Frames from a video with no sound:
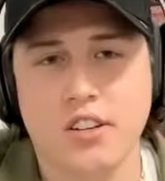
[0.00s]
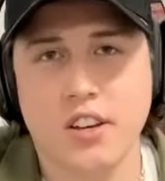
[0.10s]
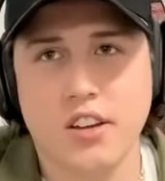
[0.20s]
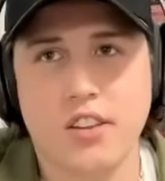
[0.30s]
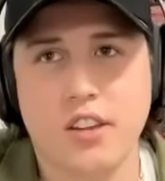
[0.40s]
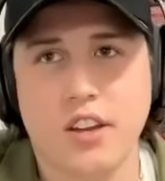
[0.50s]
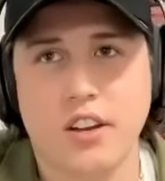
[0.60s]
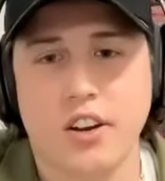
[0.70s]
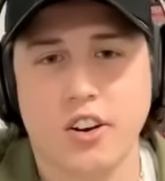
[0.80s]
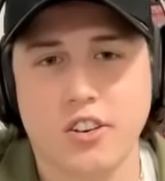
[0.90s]
idea
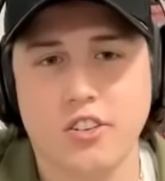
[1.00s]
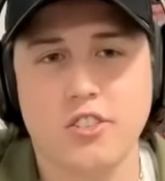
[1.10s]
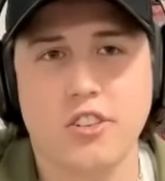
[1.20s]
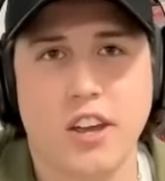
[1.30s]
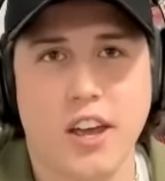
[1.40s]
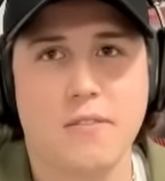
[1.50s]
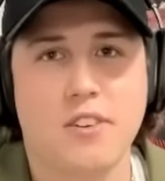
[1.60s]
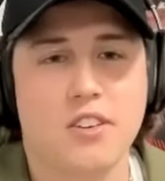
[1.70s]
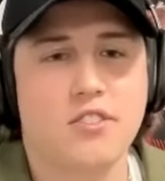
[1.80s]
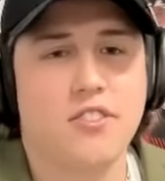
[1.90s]
that girls can't
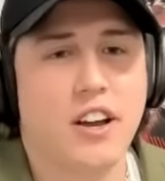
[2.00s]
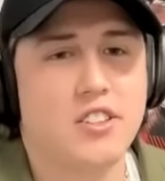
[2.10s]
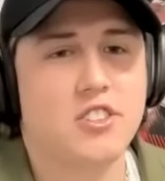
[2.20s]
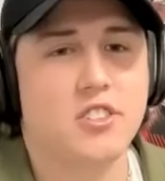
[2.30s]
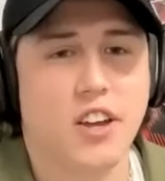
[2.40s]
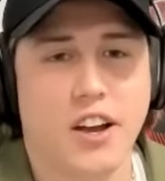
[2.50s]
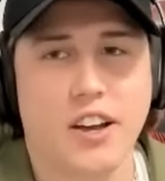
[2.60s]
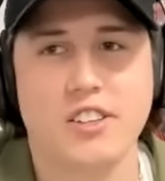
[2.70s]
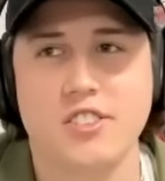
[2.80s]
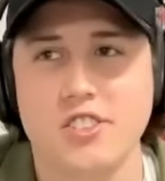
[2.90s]
be as fast as guys